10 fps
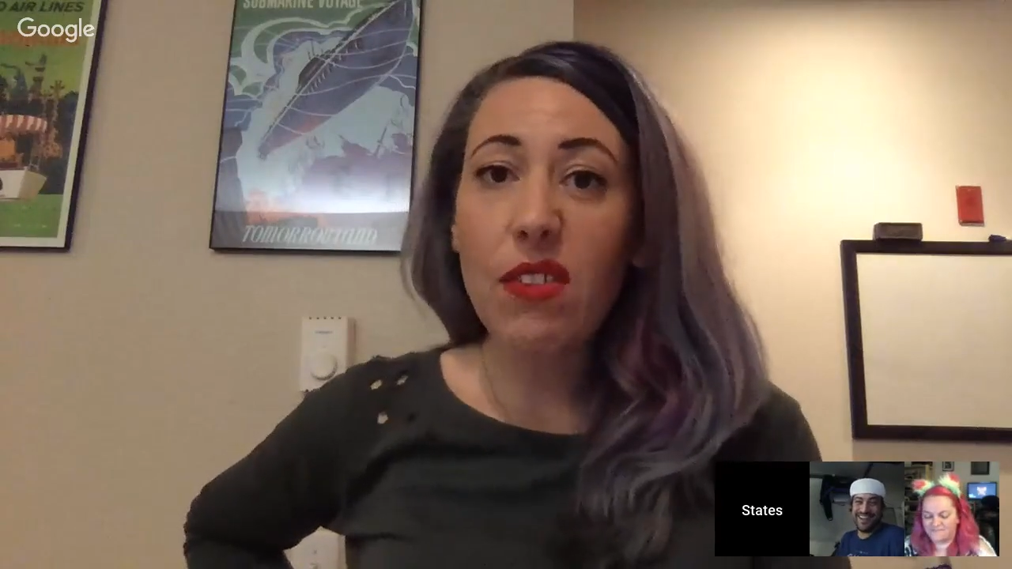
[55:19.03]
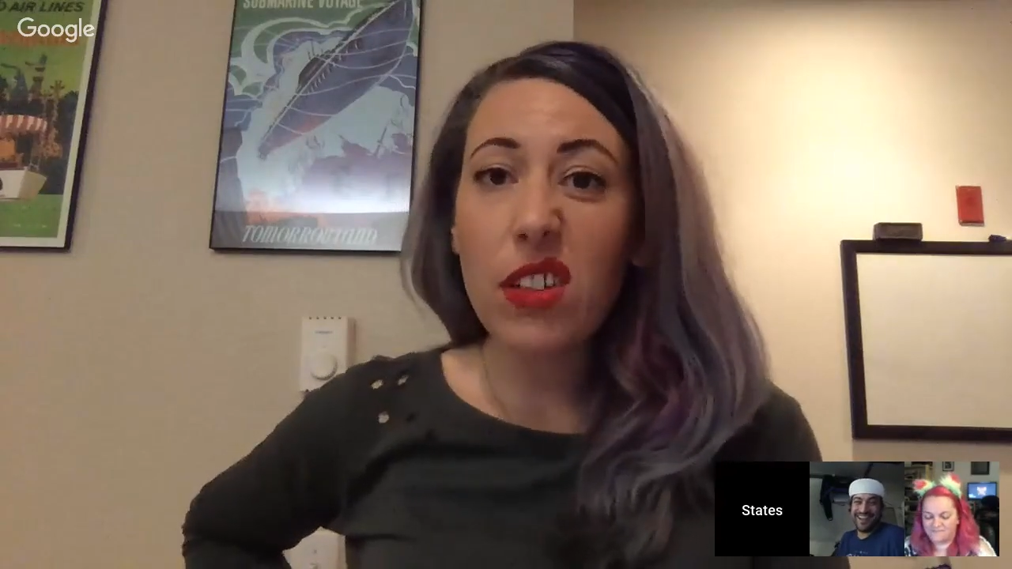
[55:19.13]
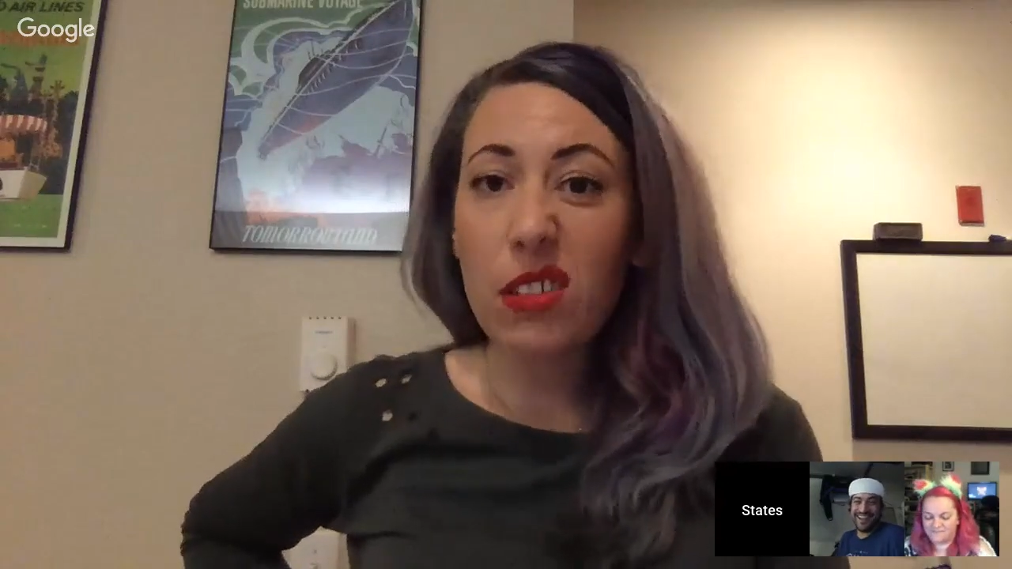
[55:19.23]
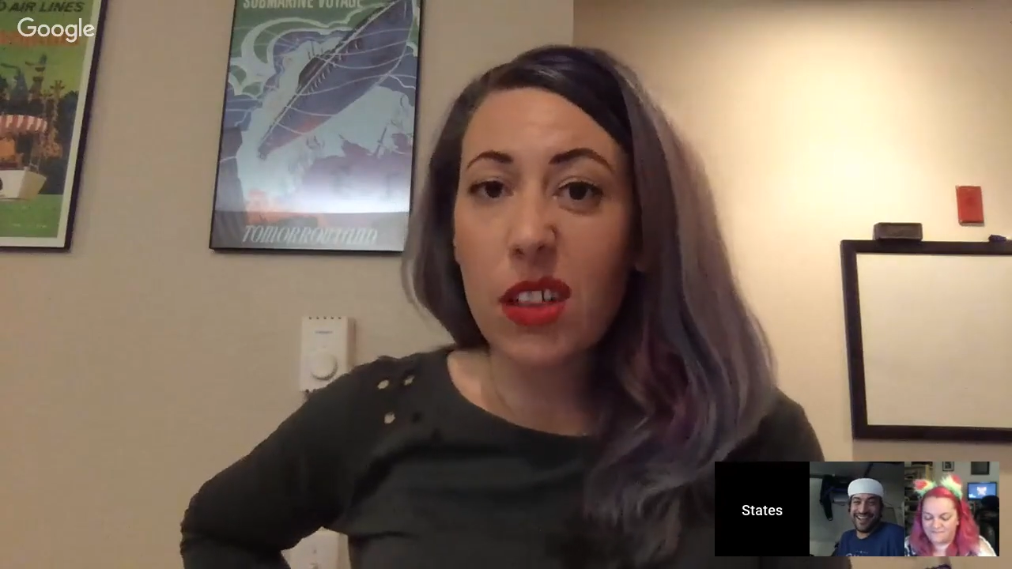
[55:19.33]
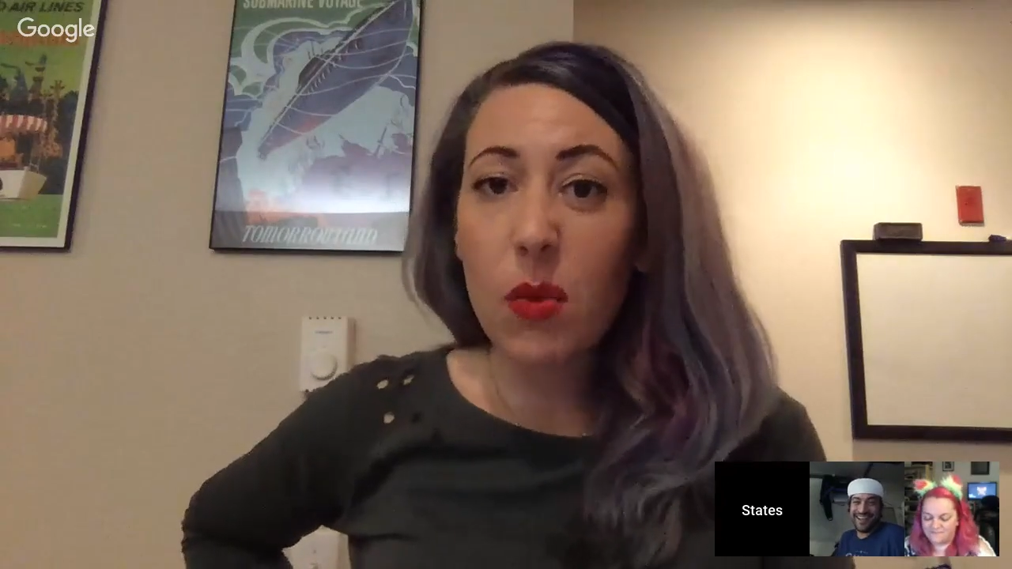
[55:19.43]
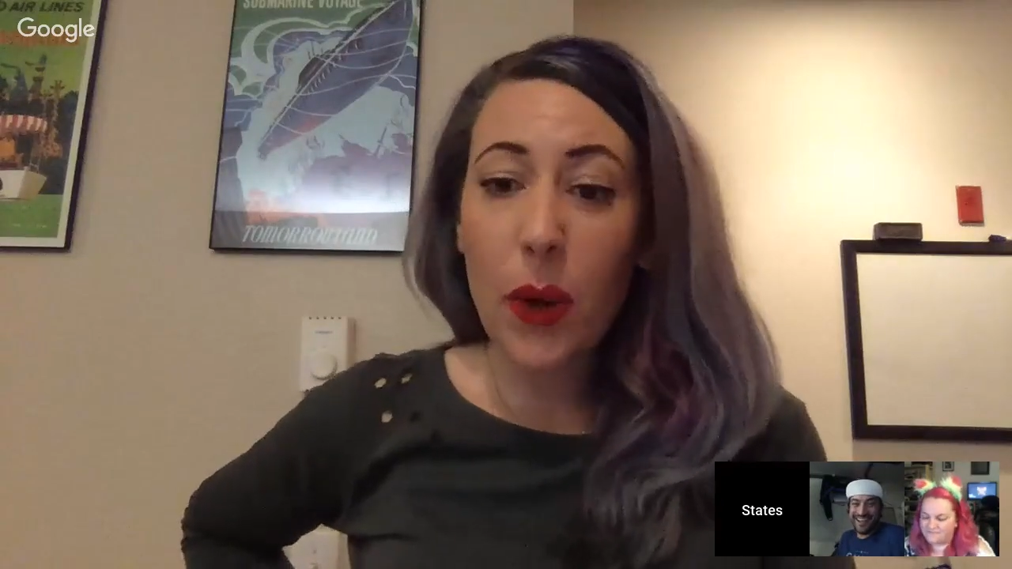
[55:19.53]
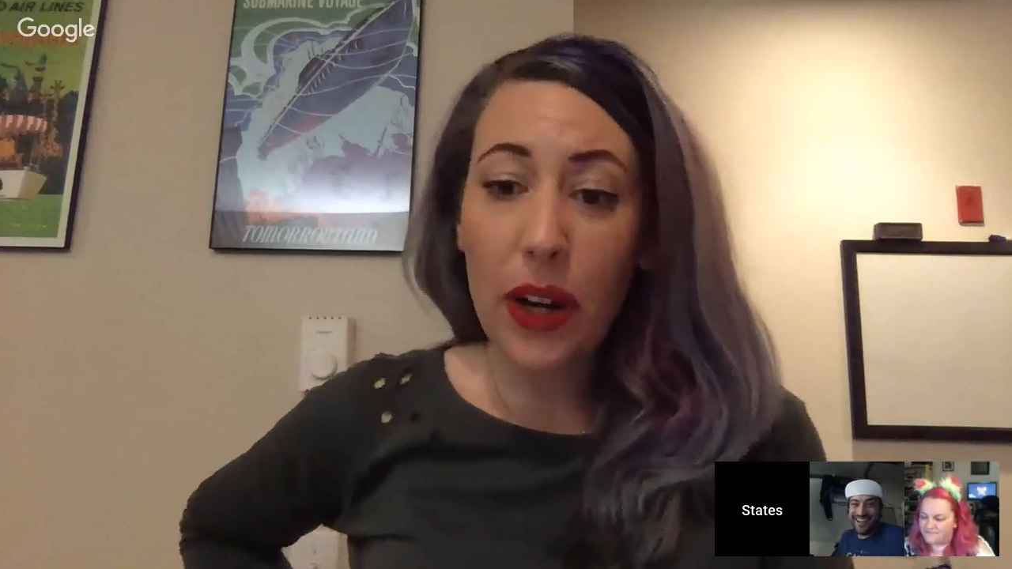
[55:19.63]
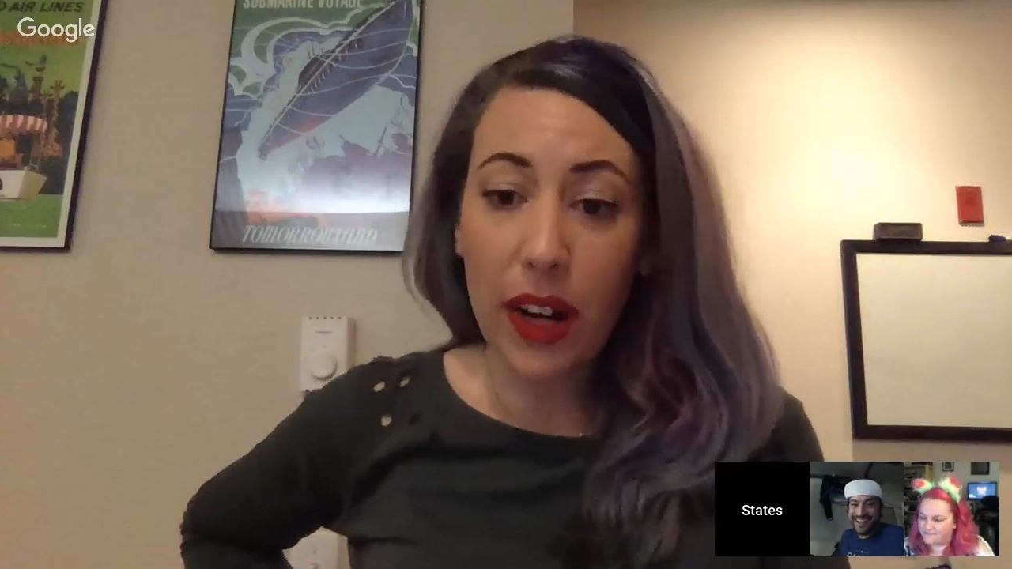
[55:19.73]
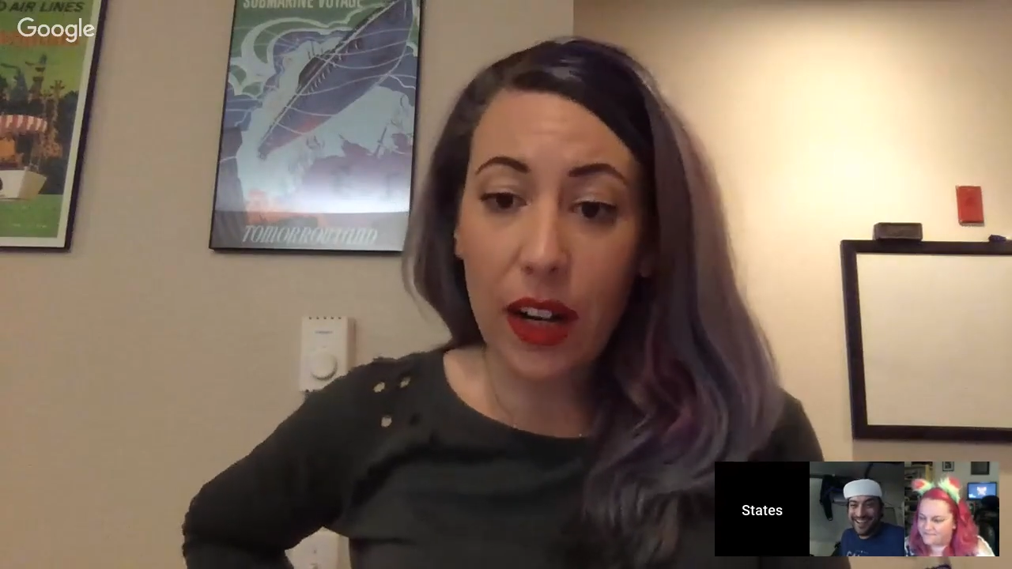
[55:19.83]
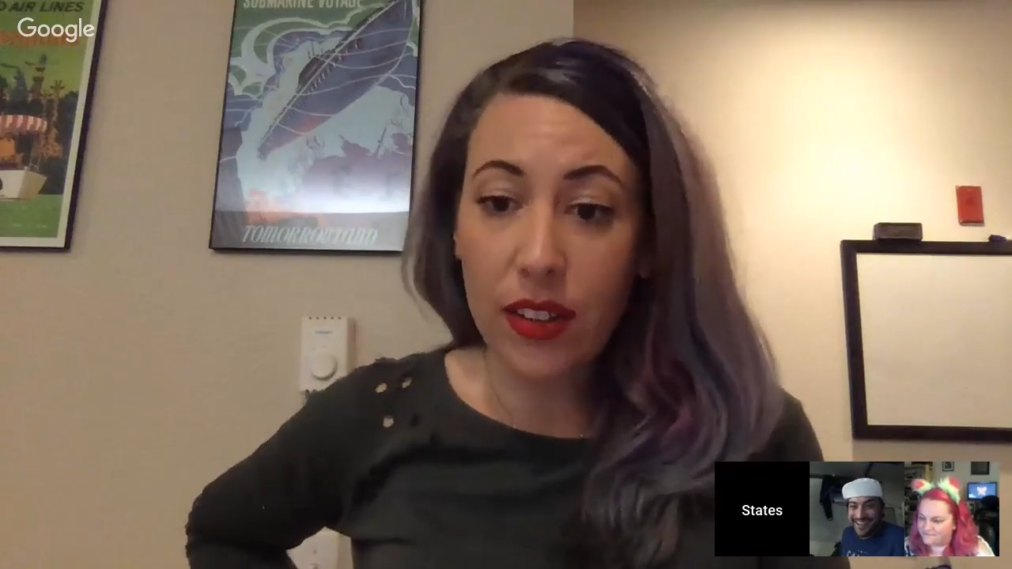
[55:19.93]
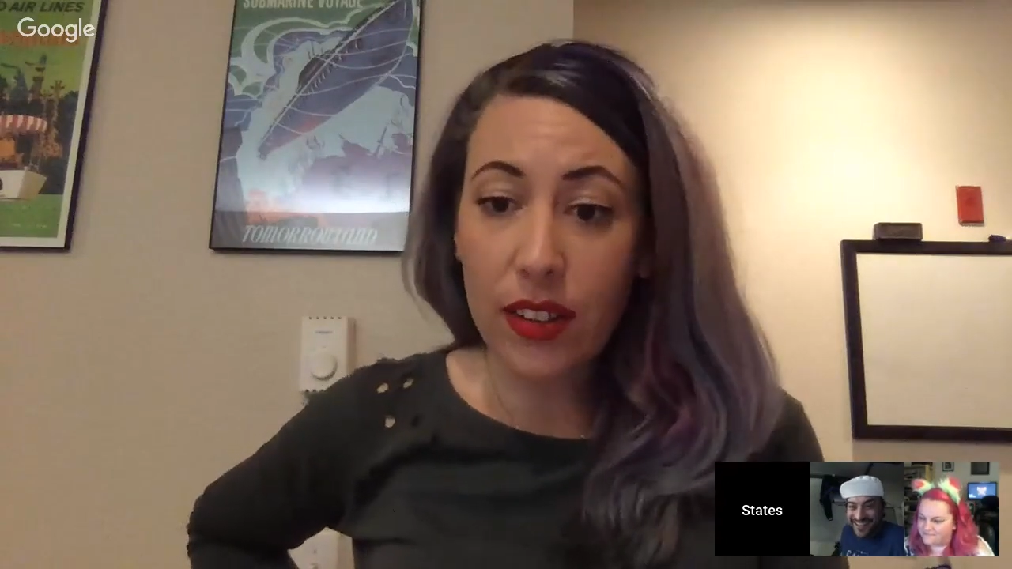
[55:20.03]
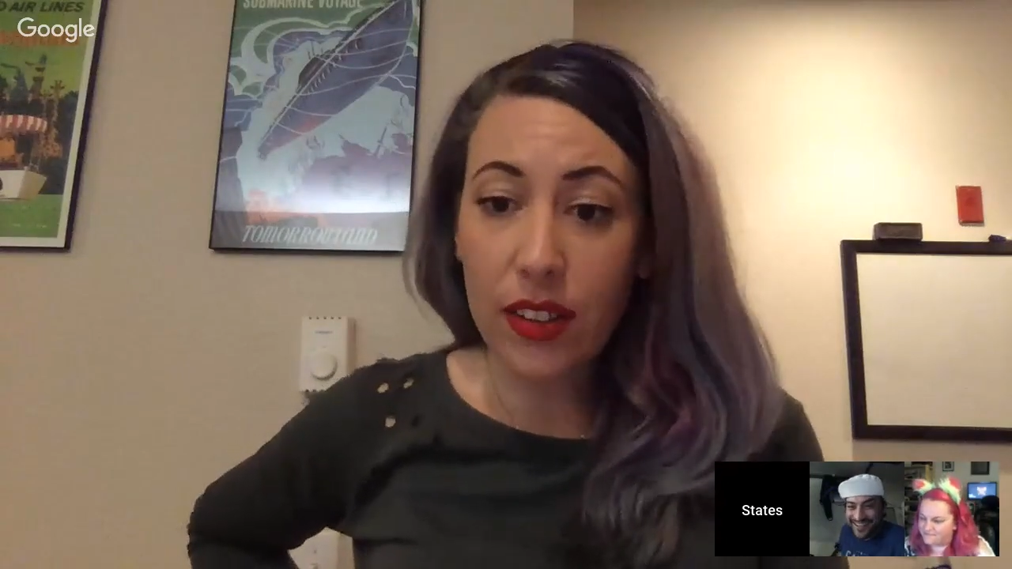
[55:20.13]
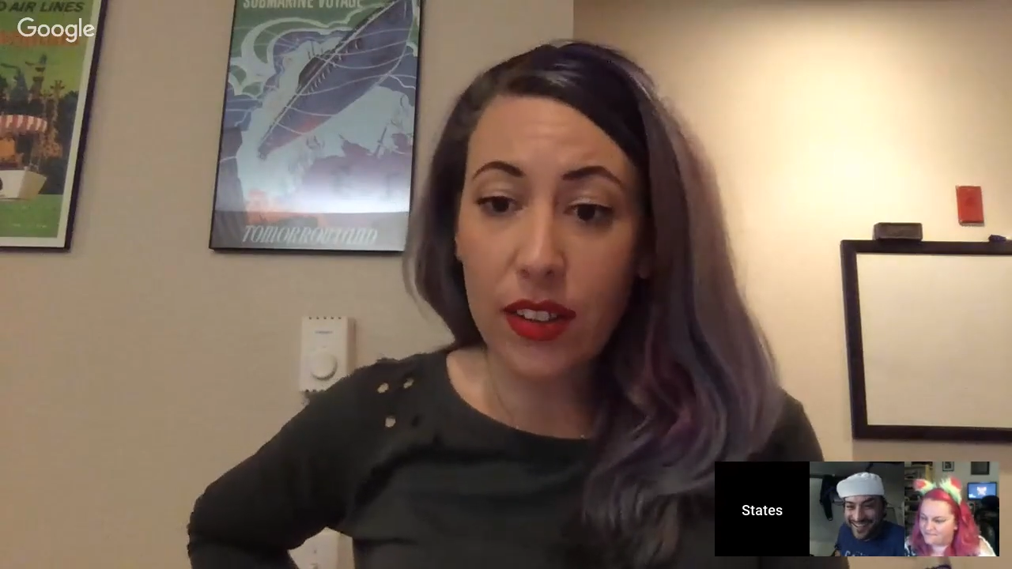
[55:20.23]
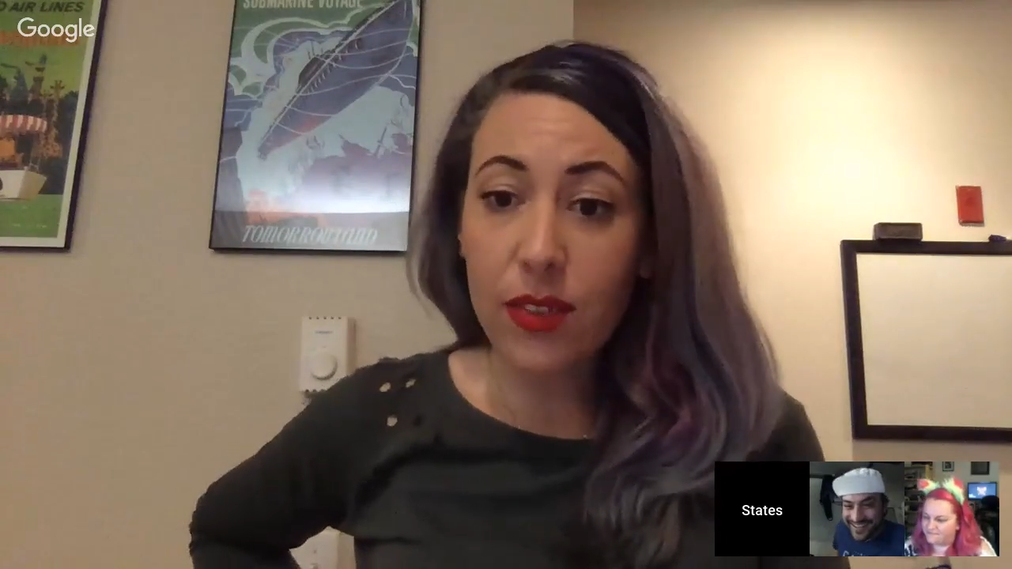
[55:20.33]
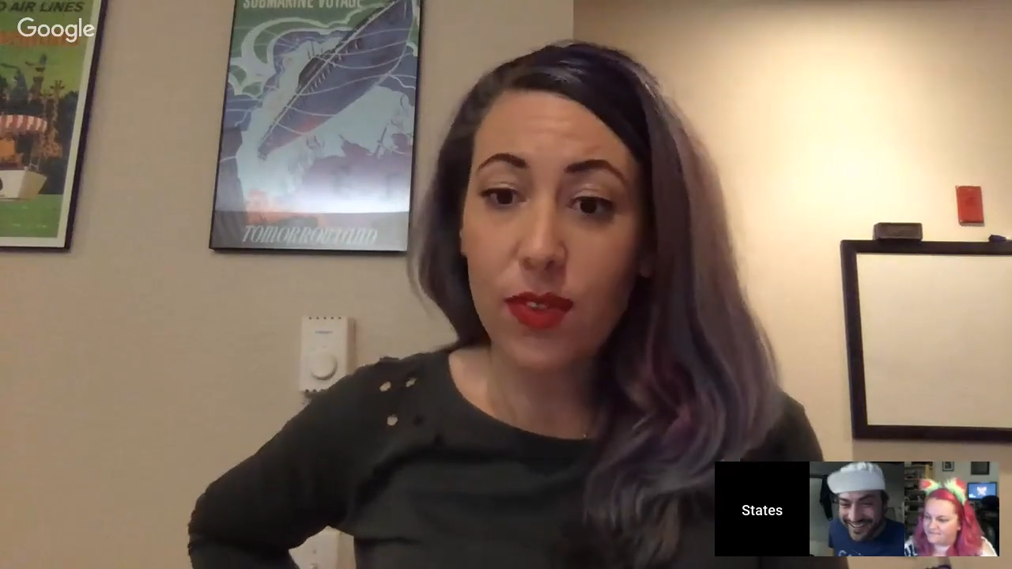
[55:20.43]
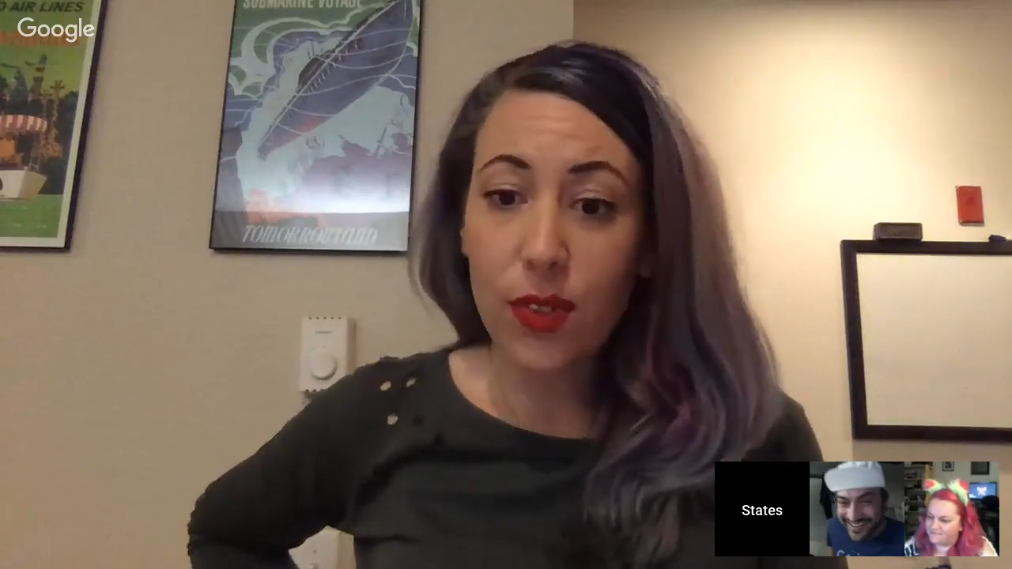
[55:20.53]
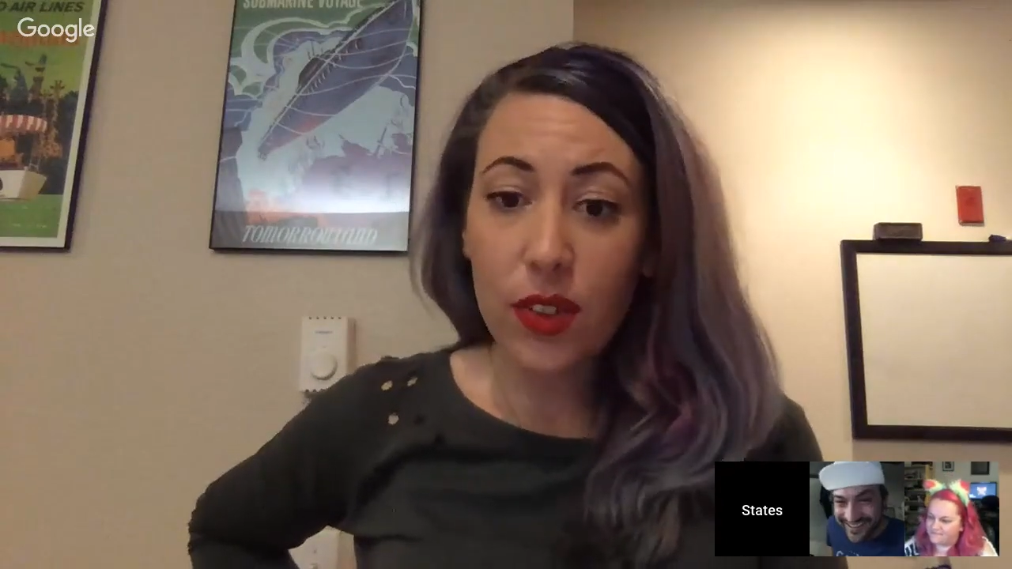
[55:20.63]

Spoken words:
have literally warehouses